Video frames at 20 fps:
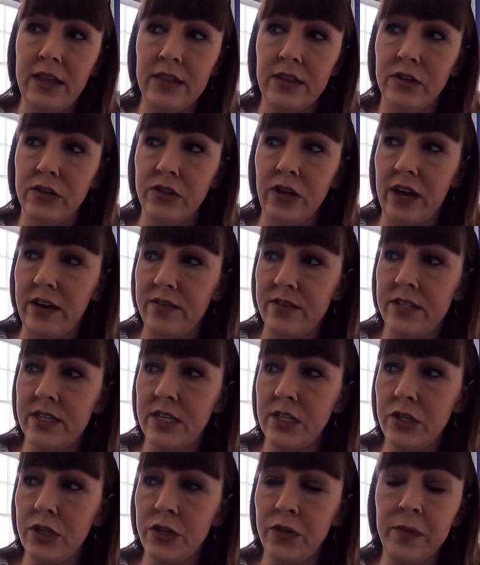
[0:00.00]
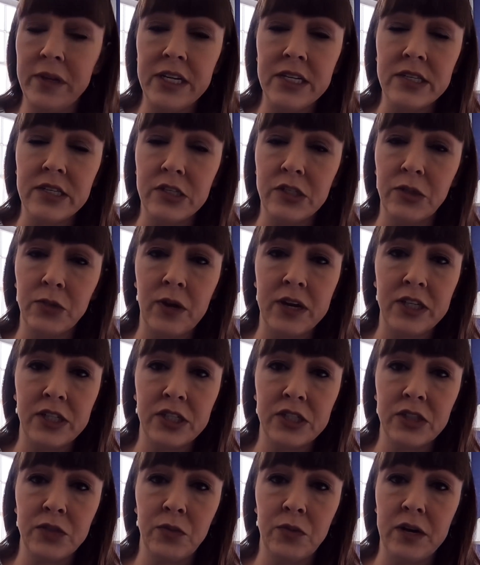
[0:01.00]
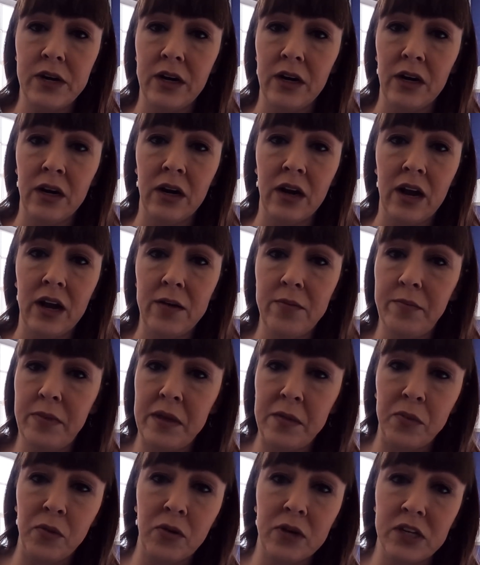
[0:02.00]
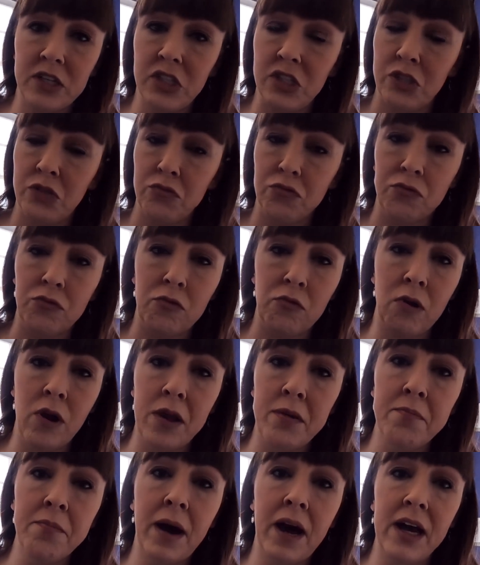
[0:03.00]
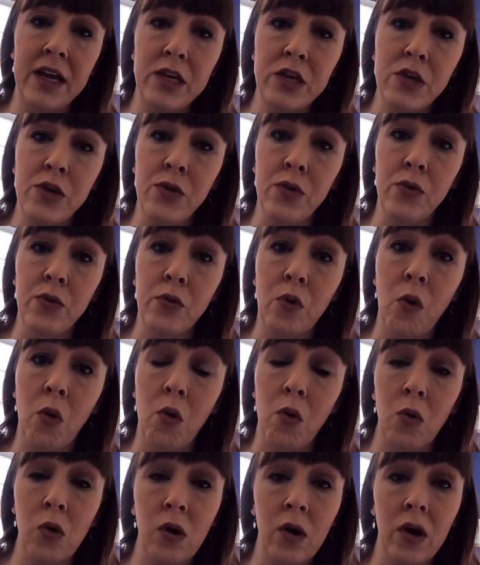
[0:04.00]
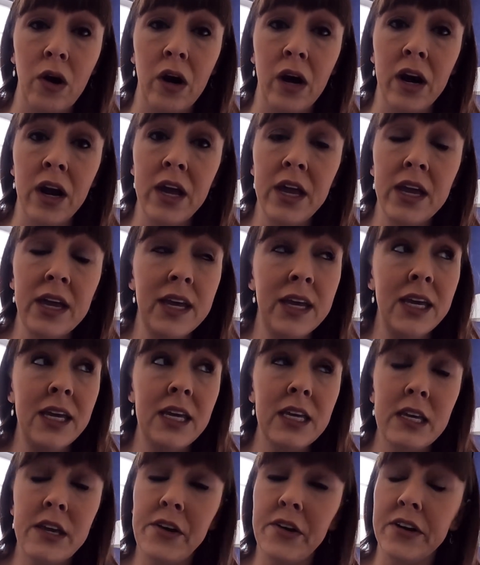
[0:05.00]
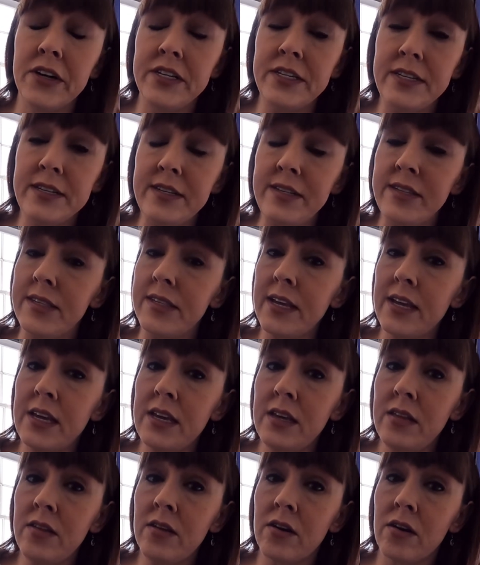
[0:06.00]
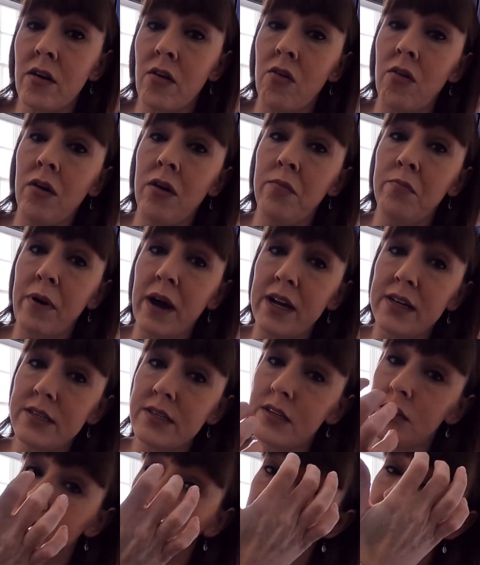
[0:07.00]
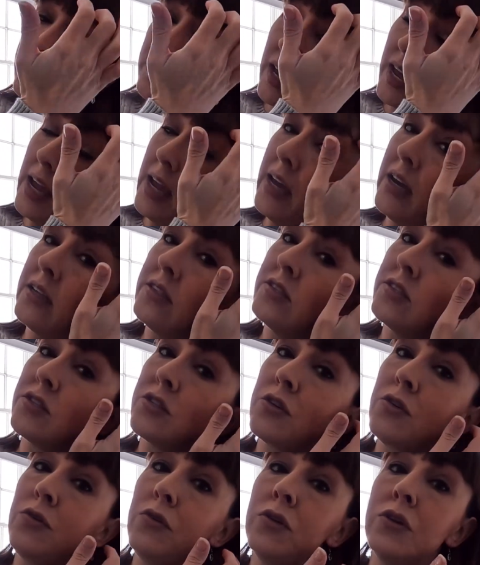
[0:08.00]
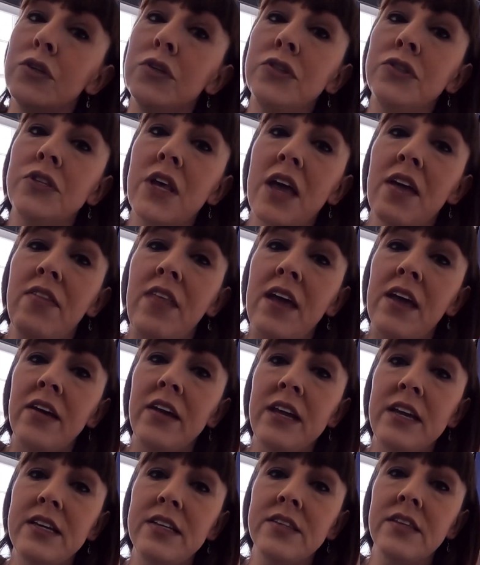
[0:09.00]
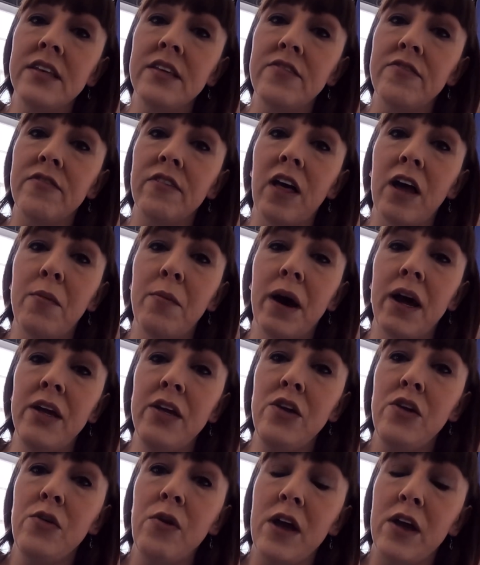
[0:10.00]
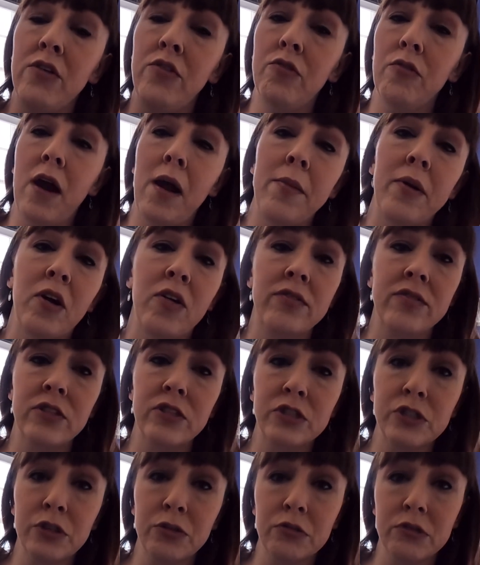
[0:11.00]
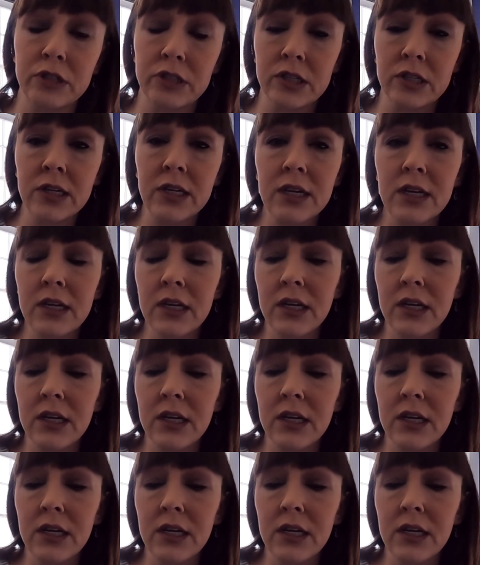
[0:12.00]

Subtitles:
I've seen too many situations where people can just run by you, or here in DC, they're on bicycles and scooters and they could easily fly by you and grab it off your shoulder.